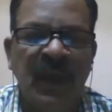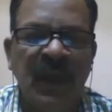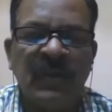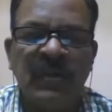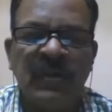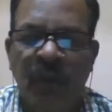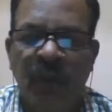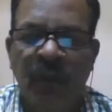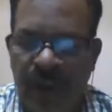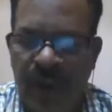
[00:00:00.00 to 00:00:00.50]

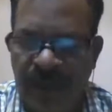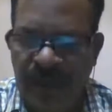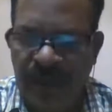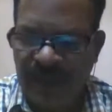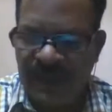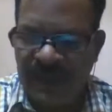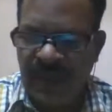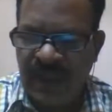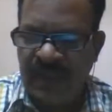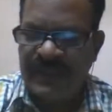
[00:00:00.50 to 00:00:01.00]
shelter.
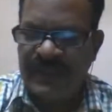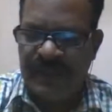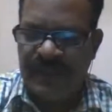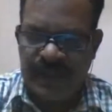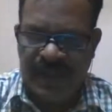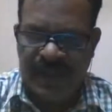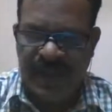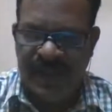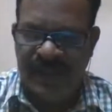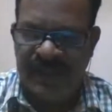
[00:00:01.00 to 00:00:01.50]
So
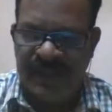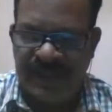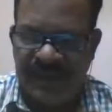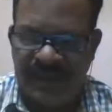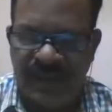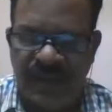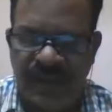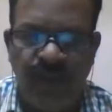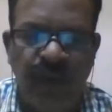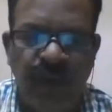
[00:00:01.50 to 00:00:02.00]
when this
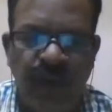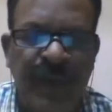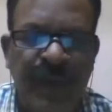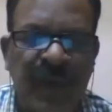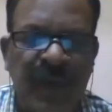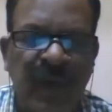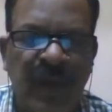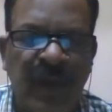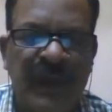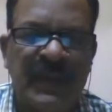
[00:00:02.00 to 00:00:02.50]
concept
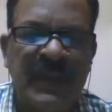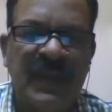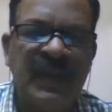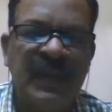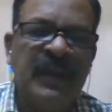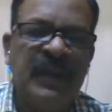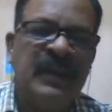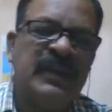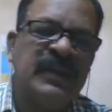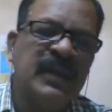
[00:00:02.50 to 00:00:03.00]
arises, we may
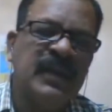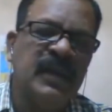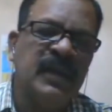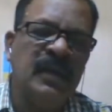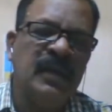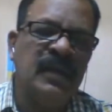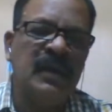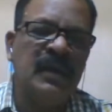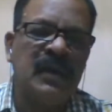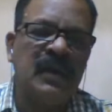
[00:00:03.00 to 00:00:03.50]
call it
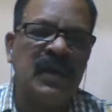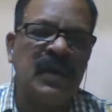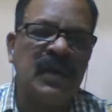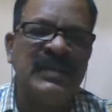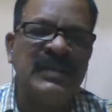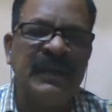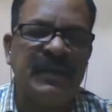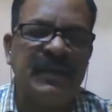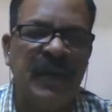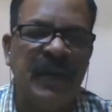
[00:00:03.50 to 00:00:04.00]

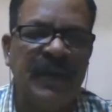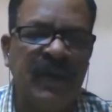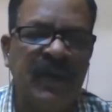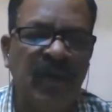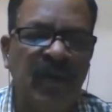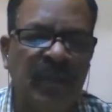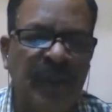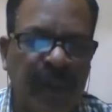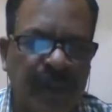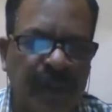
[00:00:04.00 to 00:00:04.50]
the
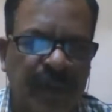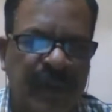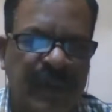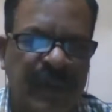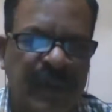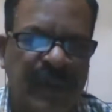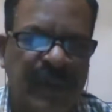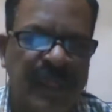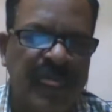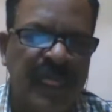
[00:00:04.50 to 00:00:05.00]
concept of your
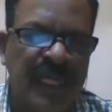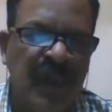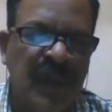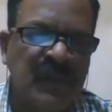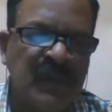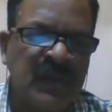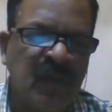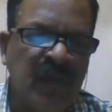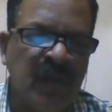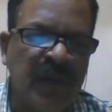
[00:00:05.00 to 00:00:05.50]
poverty.
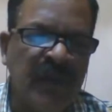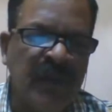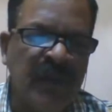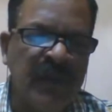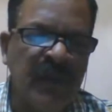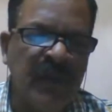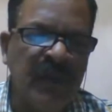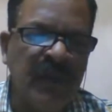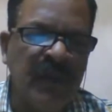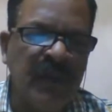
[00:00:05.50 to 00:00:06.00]

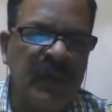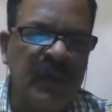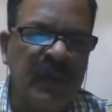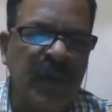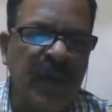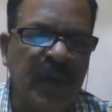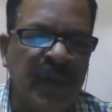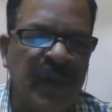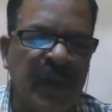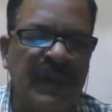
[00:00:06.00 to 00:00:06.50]
So when we talk
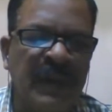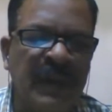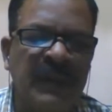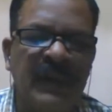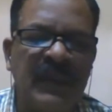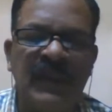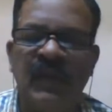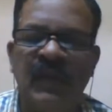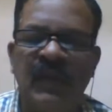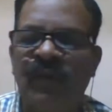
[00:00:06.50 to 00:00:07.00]
about the
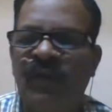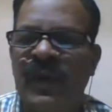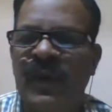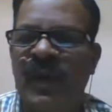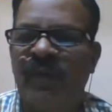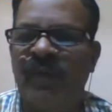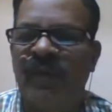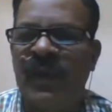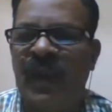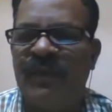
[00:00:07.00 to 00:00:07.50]
poverty,
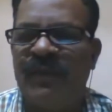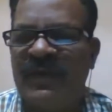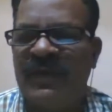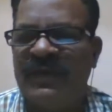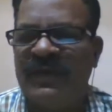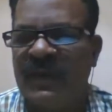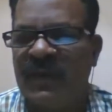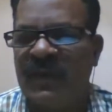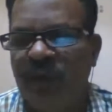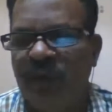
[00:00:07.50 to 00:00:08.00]
we are we
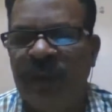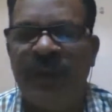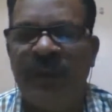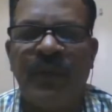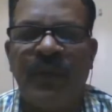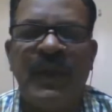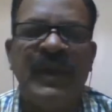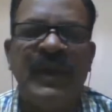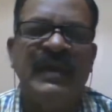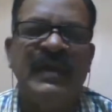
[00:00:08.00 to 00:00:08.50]
are facing two
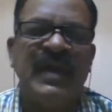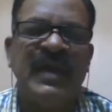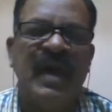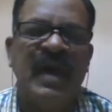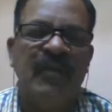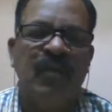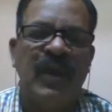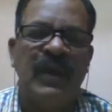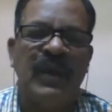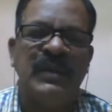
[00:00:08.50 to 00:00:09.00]
important
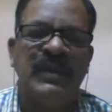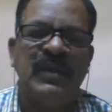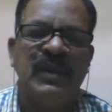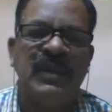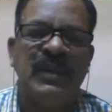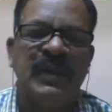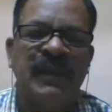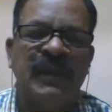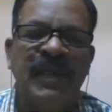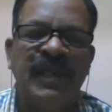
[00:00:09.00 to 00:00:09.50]
terms. One is
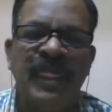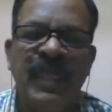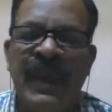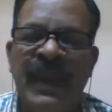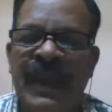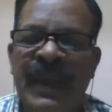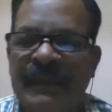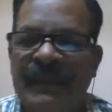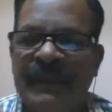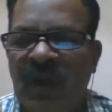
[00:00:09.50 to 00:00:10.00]
called the
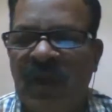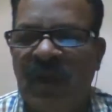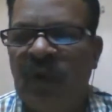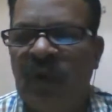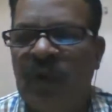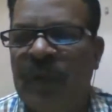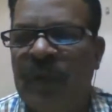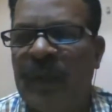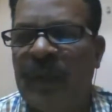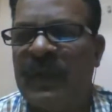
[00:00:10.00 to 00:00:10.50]

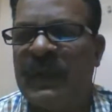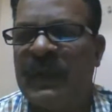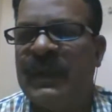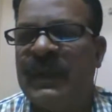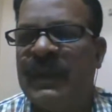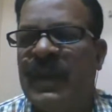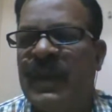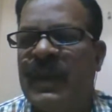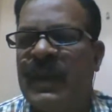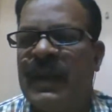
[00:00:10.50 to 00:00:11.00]
absolute
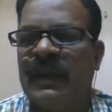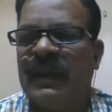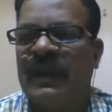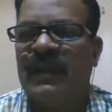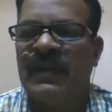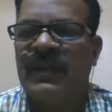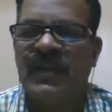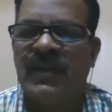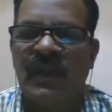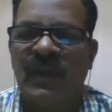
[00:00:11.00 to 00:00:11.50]
poverty, and another
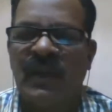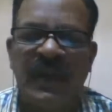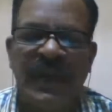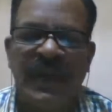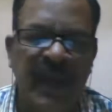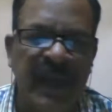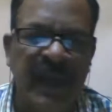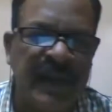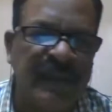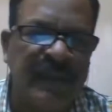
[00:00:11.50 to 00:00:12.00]
is called the
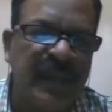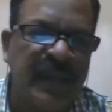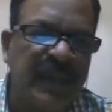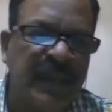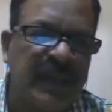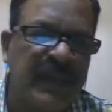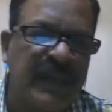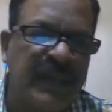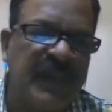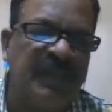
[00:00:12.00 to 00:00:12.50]
relative poverty.